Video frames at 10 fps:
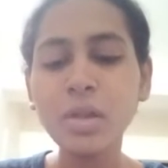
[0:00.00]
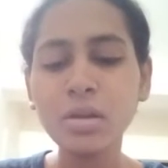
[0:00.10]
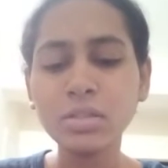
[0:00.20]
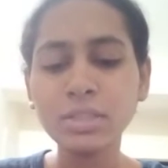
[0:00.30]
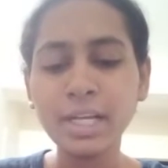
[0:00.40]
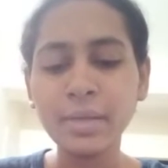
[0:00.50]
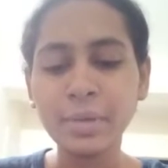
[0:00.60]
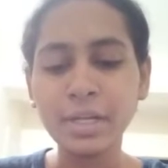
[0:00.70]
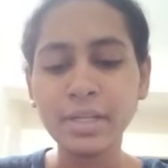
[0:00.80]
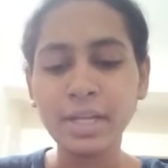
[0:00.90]
A
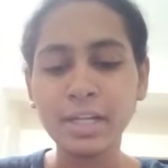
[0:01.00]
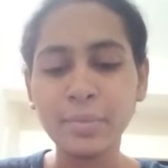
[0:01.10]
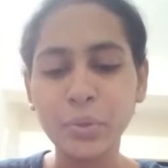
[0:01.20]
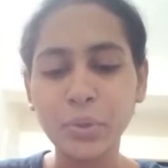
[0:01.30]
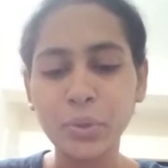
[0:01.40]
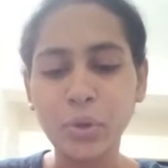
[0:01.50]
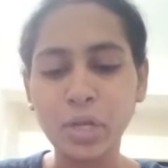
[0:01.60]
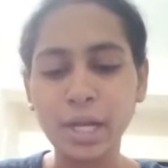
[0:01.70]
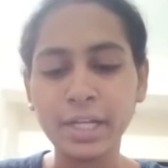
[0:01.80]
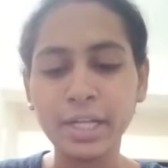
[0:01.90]
statement that the protocol
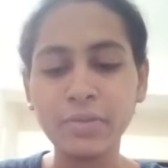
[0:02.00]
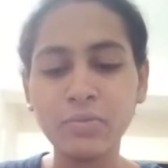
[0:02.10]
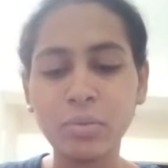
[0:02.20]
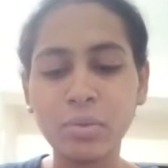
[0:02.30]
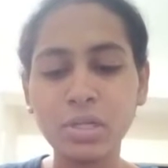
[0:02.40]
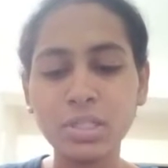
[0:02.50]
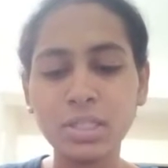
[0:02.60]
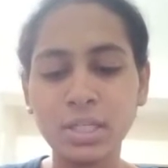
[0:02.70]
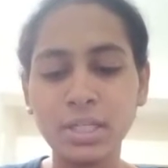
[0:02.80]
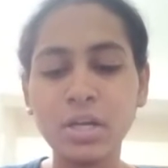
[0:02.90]
and the informed
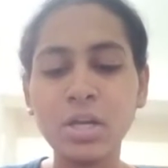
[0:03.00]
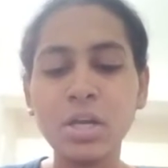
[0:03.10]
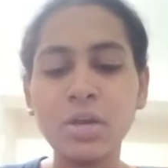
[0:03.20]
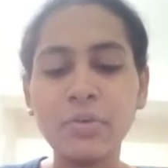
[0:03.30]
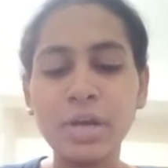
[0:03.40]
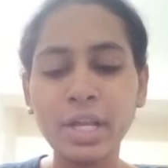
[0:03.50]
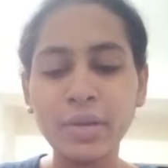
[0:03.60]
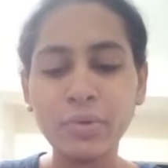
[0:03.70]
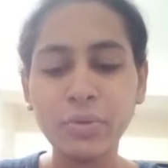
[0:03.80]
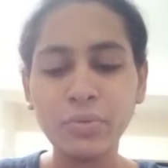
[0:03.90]
consent were
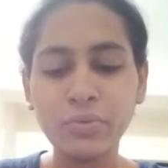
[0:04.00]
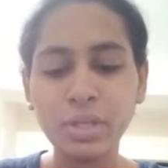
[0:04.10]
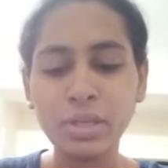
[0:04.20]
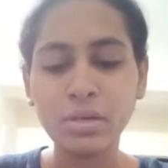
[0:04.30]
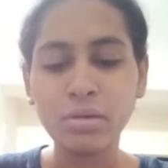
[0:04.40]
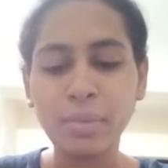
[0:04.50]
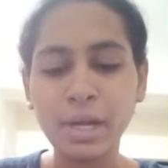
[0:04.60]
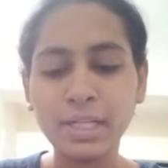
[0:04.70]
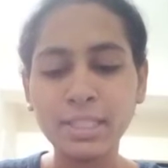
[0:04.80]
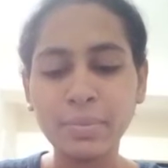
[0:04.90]
reviewed with a
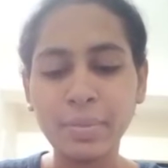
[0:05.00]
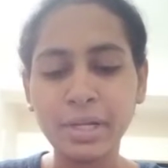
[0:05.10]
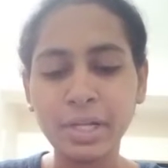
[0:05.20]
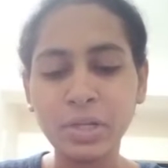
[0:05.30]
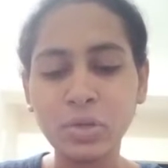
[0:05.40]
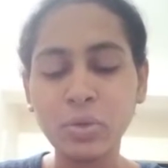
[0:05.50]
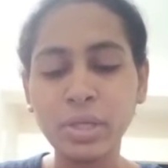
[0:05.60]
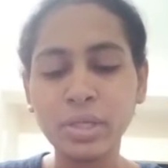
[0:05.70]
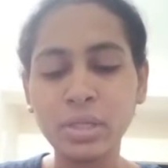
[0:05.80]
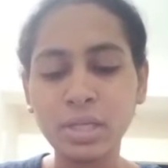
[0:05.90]
participant
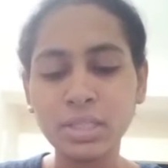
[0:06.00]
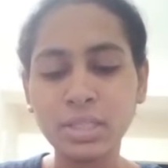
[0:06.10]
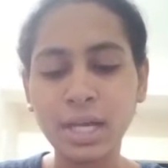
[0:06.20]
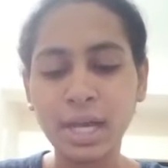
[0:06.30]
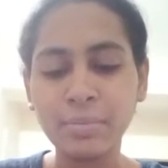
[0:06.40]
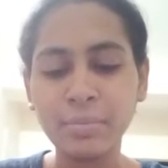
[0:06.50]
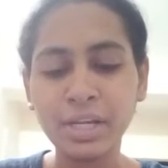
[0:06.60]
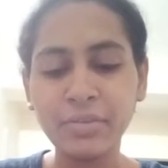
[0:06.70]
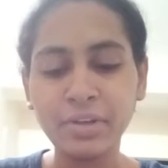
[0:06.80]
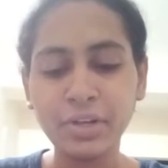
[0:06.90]
including the risk and
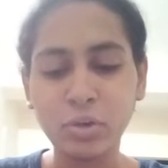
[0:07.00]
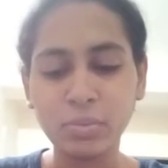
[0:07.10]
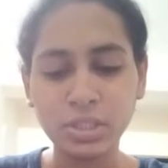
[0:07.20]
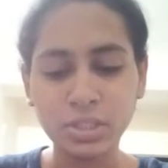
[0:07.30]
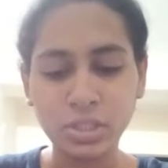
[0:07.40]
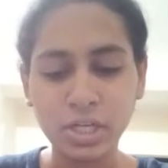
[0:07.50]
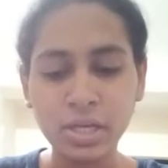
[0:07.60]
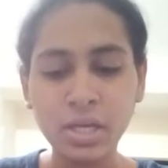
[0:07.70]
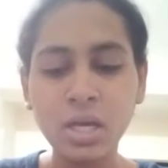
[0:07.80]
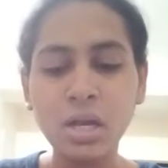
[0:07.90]
benefit of the
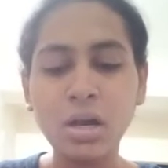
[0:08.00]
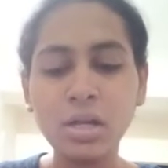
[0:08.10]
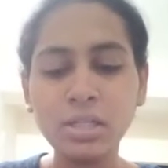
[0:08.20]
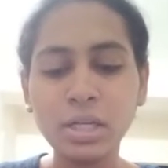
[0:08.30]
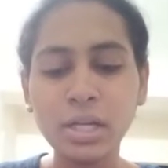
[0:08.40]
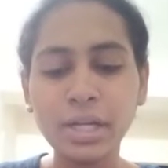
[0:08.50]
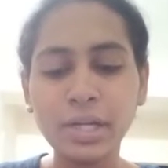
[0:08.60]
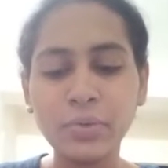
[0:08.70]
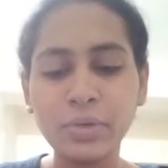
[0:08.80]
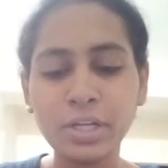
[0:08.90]
study,
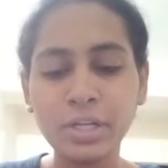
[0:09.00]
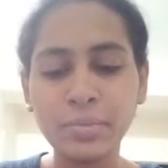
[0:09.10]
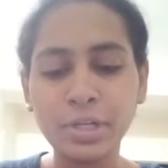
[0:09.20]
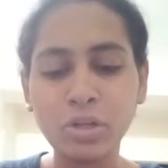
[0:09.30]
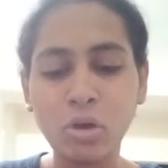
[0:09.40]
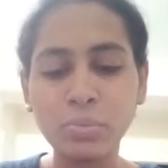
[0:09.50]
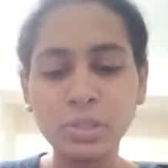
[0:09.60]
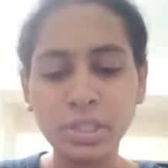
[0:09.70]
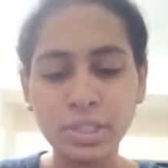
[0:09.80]
alternative treatment option